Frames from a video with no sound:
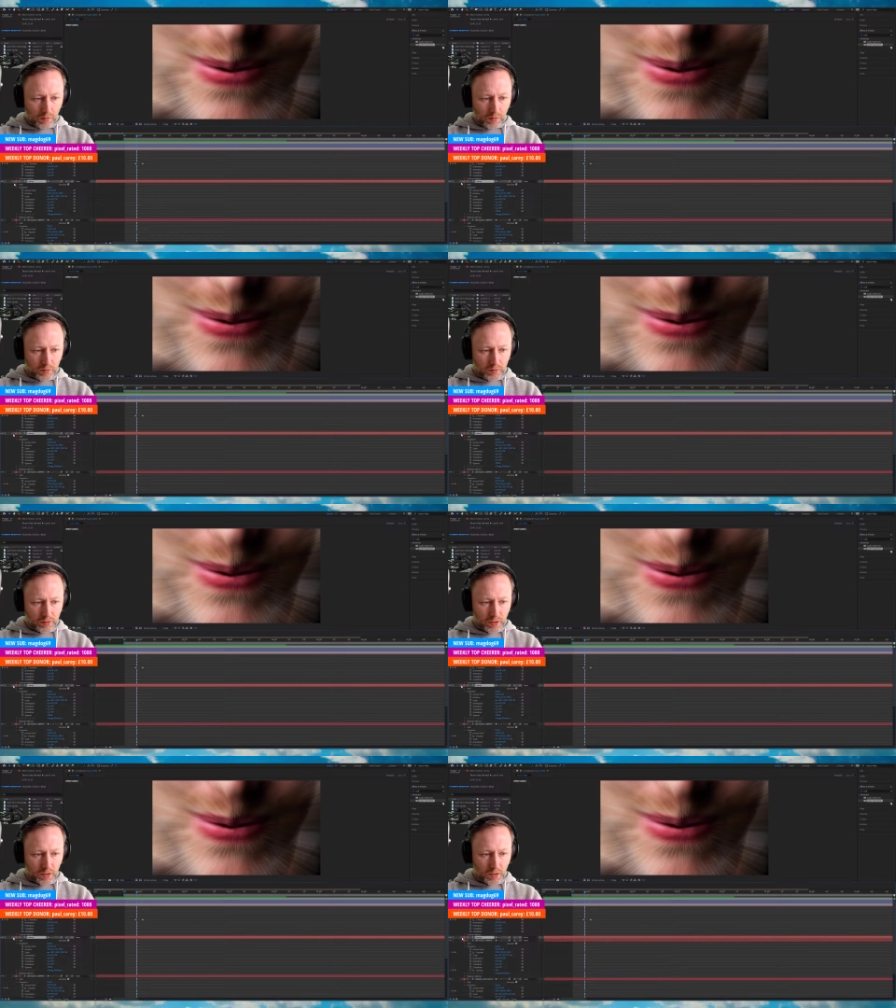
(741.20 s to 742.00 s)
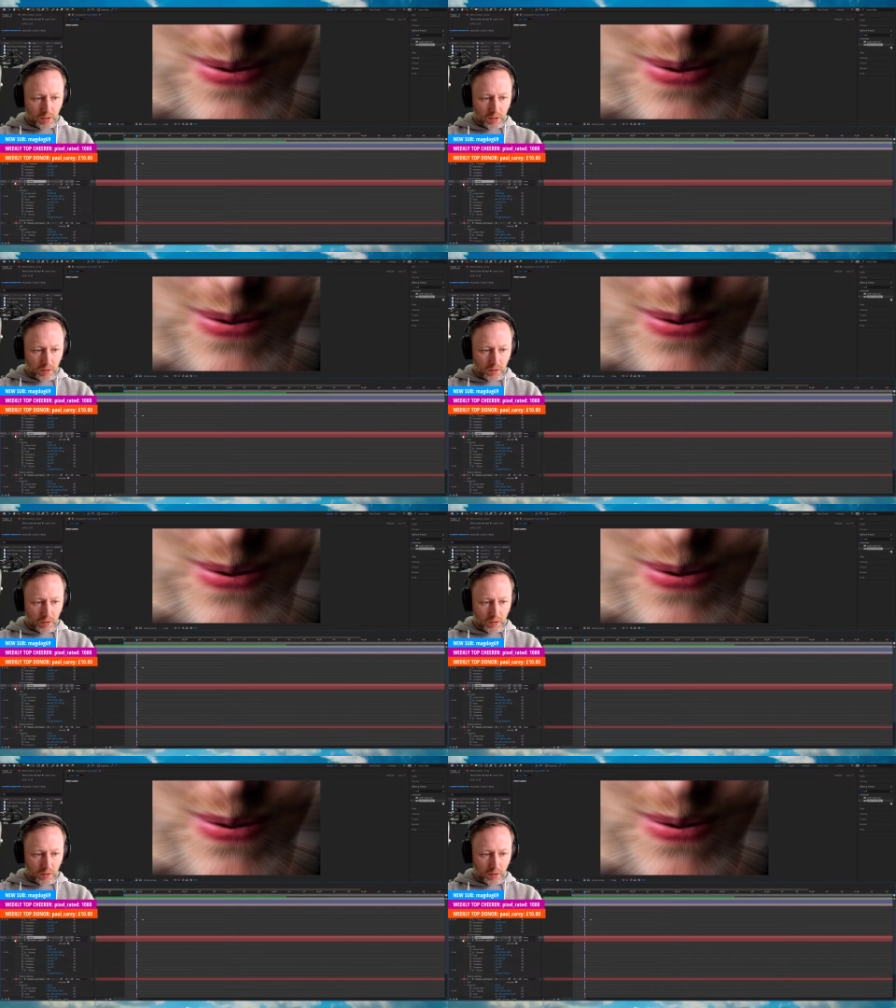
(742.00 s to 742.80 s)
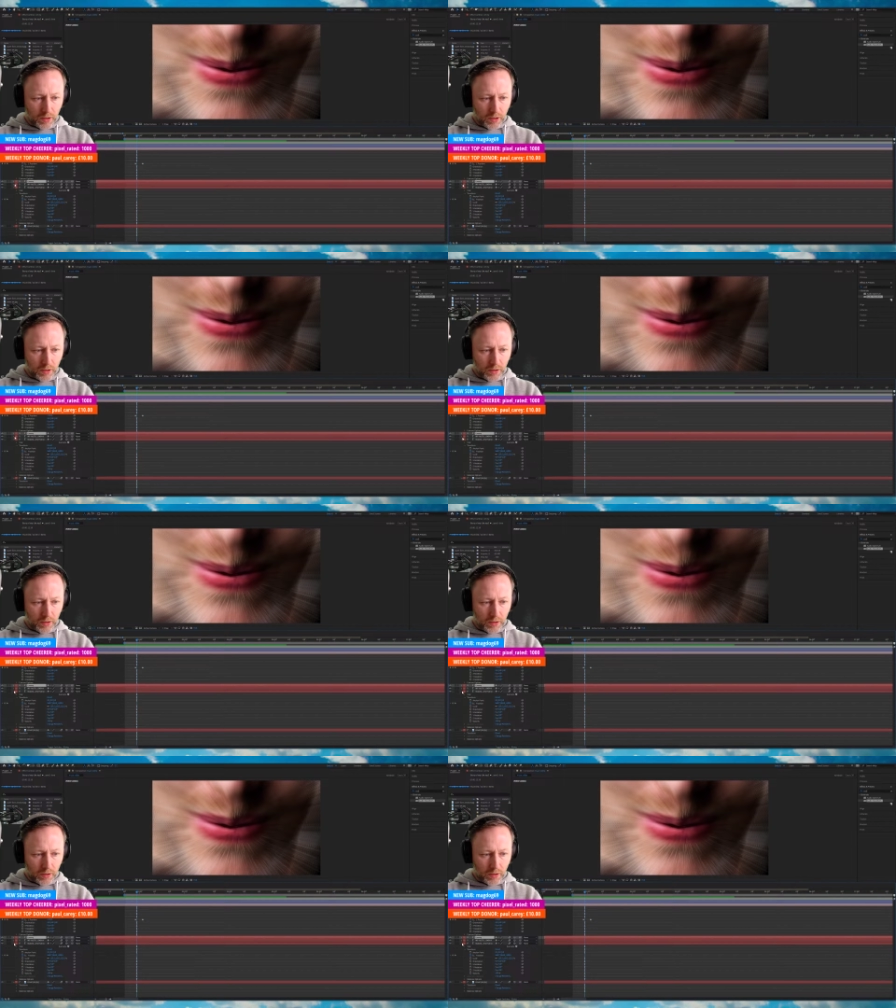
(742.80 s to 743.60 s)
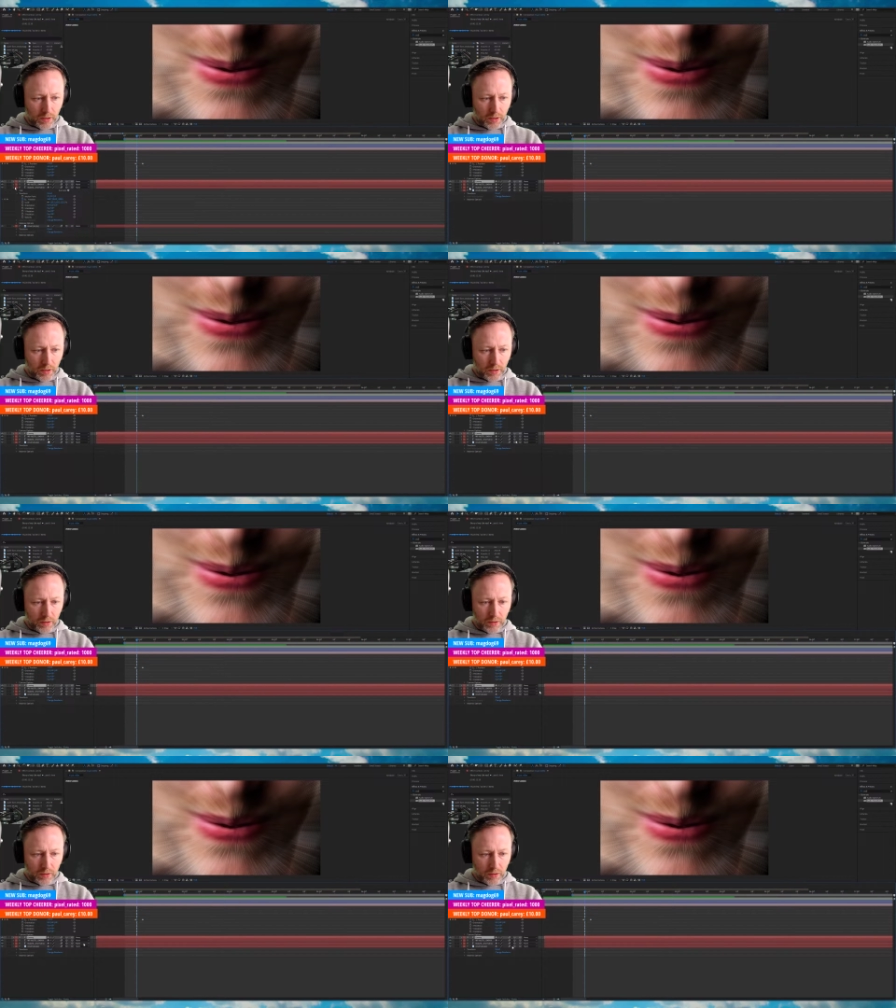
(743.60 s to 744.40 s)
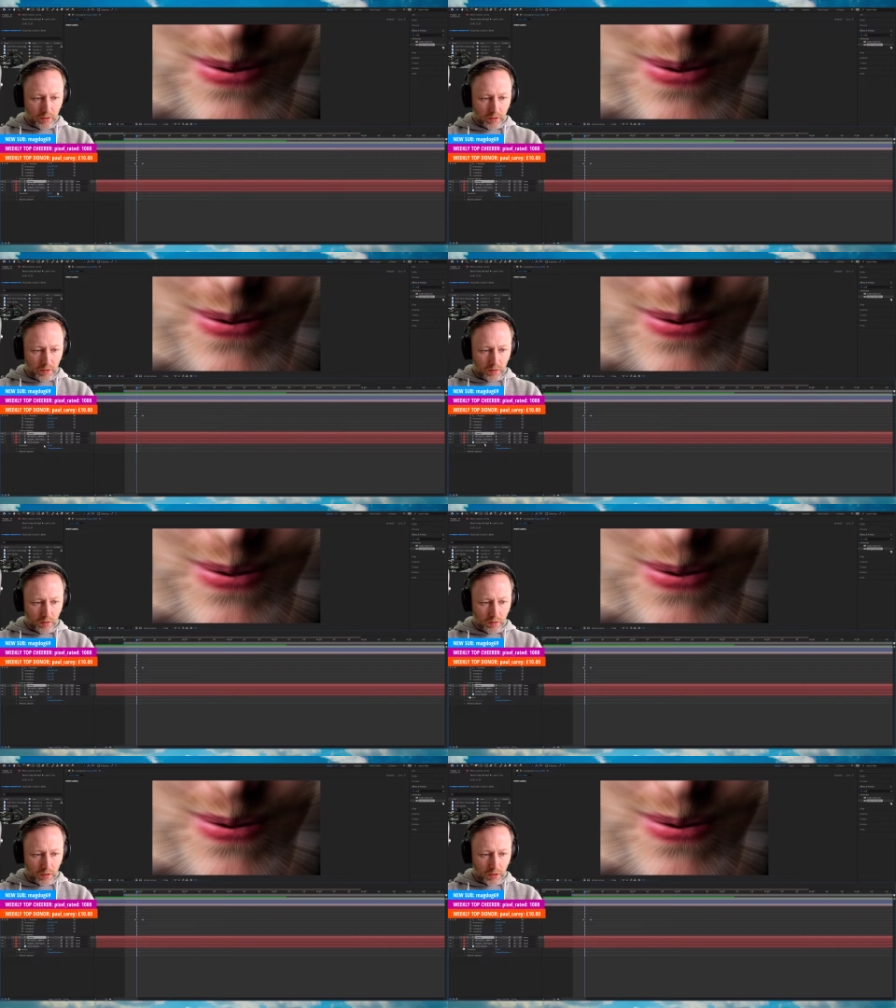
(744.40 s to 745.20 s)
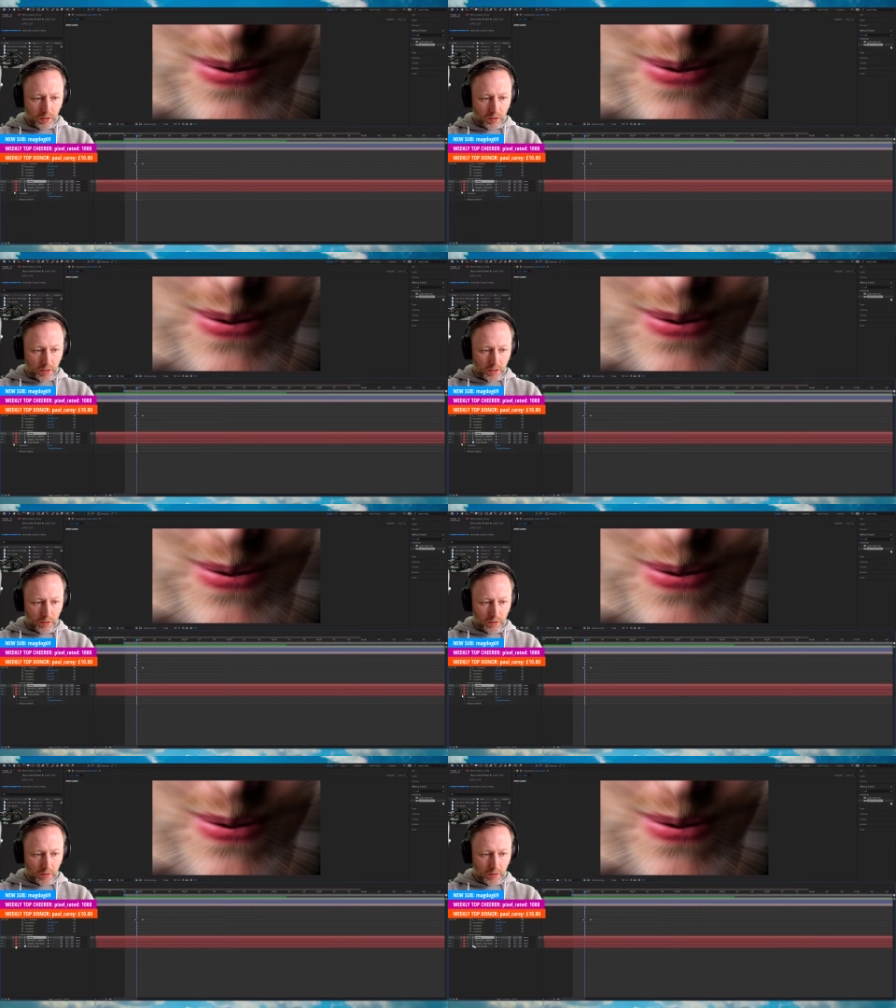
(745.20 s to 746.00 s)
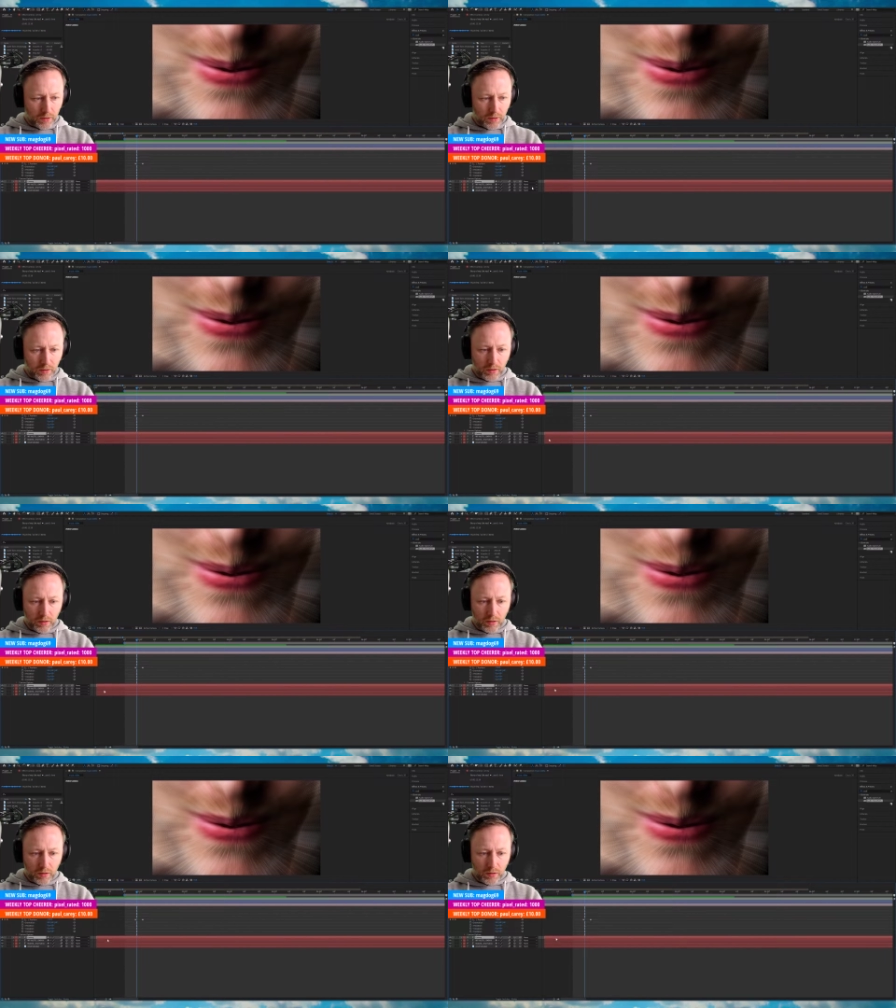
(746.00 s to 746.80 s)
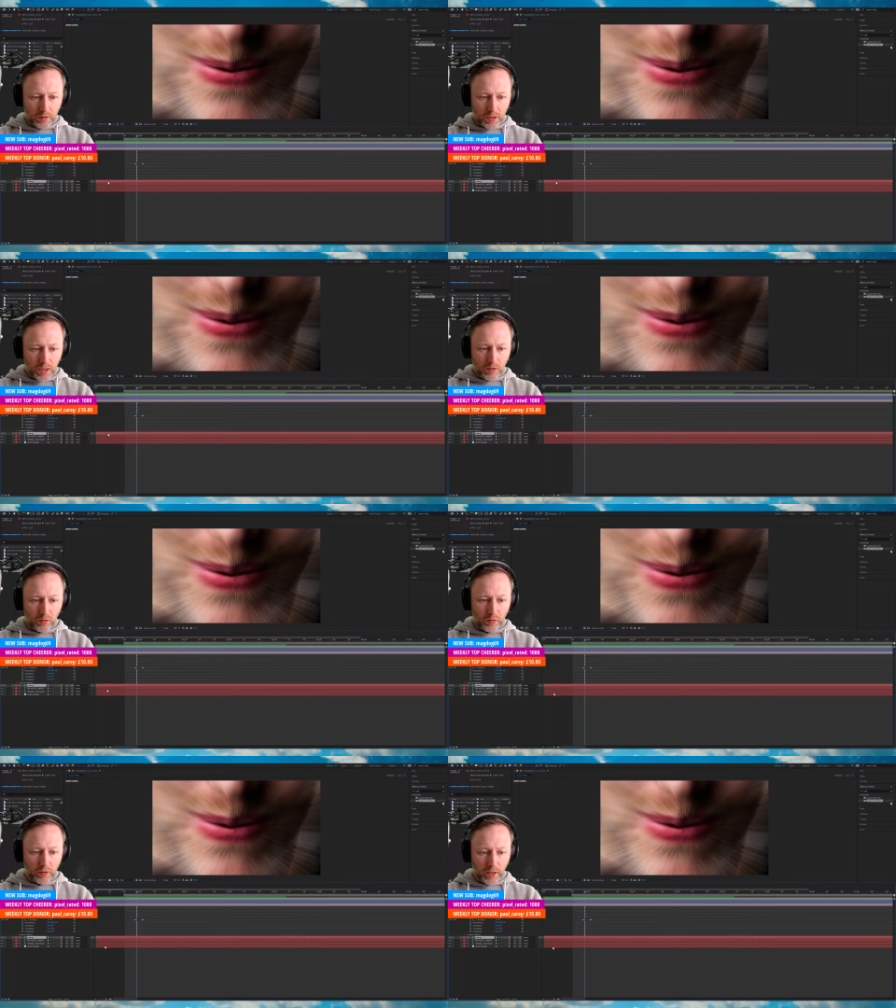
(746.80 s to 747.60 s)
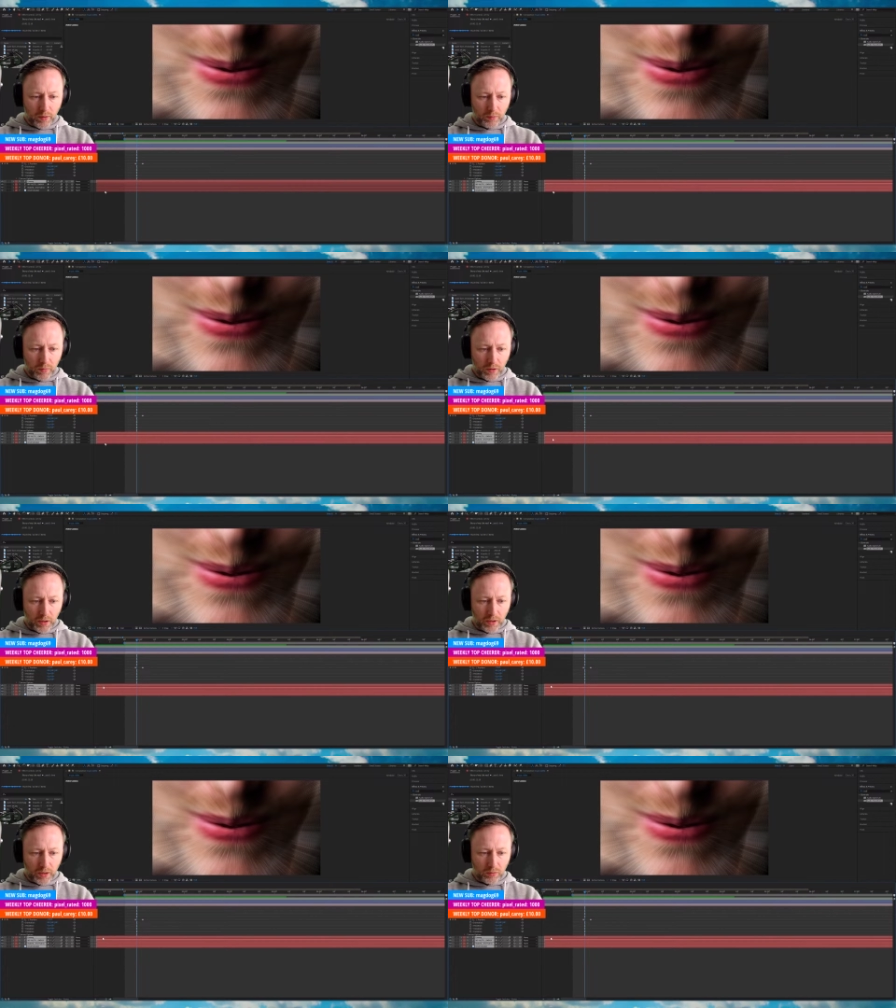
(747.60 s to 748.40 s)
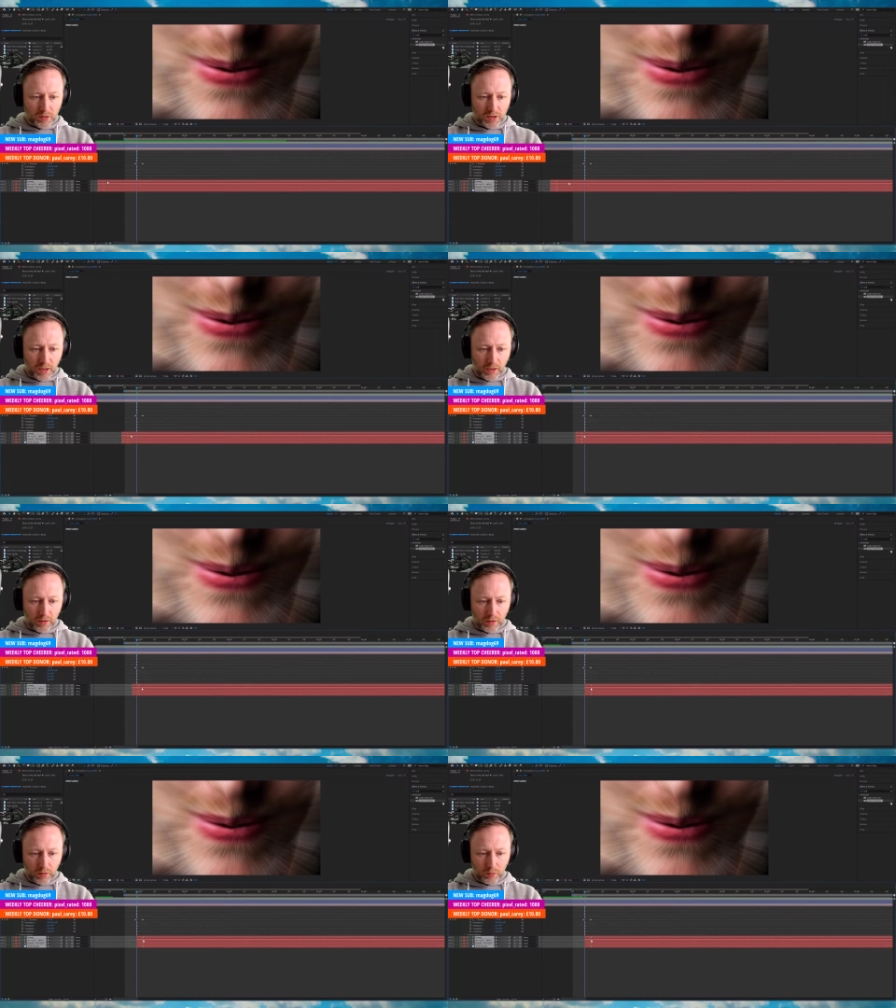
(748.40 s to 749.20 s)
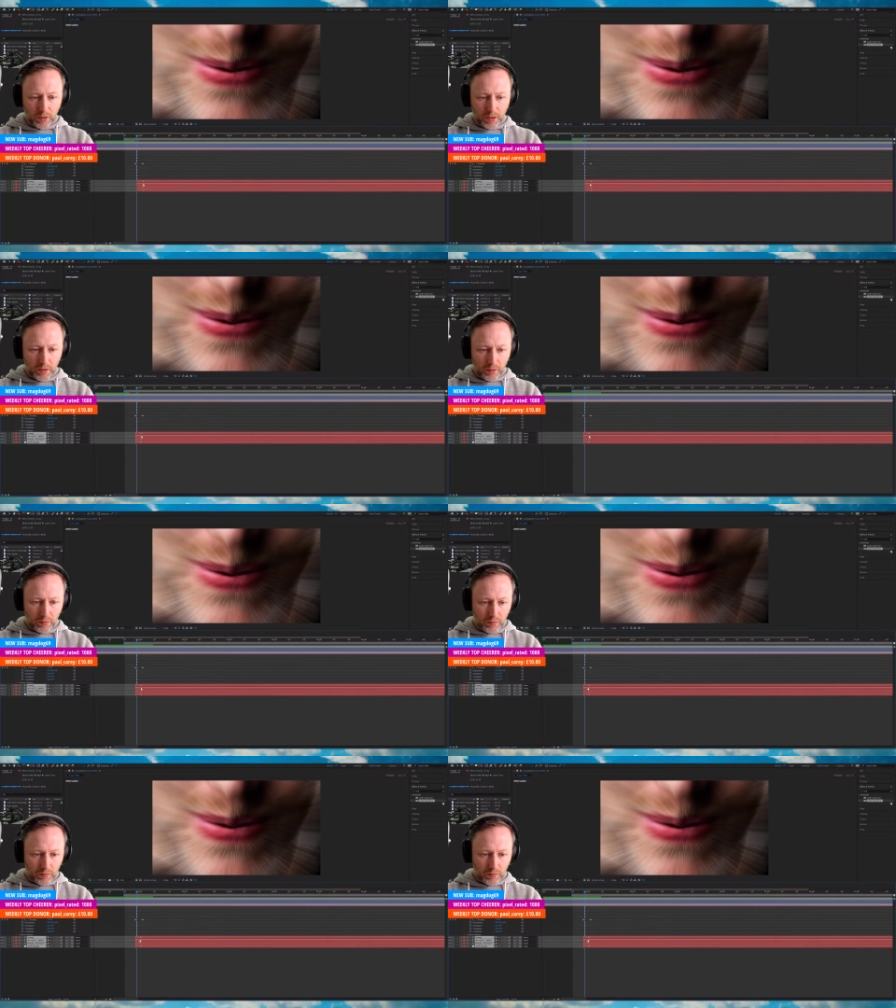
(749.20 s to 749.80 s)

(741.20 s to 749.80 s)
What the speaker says: Right, so see that and that and that and that. Take all of them, and they don't start until then.